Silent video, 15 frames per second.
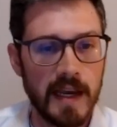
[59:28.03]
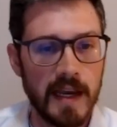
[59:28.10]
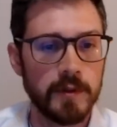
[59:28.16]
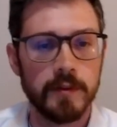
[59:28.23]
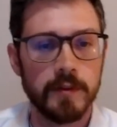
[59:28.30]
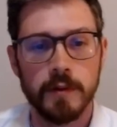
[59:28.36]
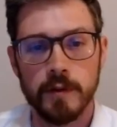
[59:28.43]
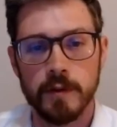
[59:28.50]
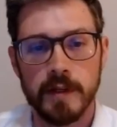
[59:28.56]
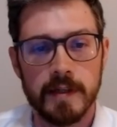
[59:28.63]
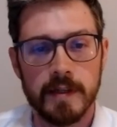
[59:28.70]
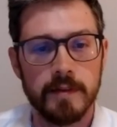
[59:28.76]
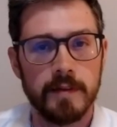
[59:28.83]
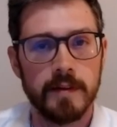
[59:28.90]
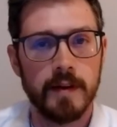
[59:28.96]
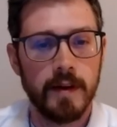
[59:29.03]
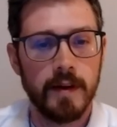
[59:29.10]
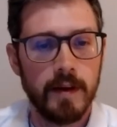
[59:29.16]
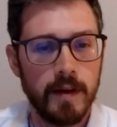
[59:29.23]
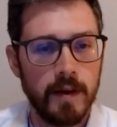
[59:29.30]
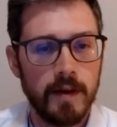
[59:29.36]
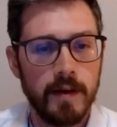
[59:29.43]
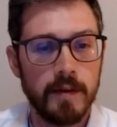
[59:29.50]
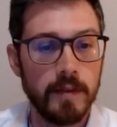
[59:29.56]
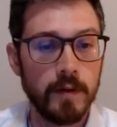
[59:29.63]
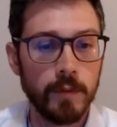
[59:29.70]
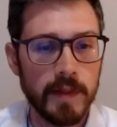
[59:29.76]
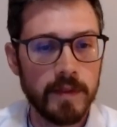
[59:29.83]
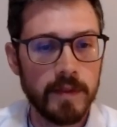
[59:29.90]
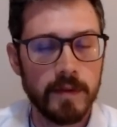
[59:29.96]
the amplitude and, and the
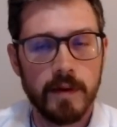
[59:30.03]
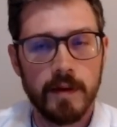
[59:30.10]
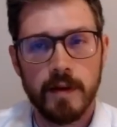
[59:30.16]
width.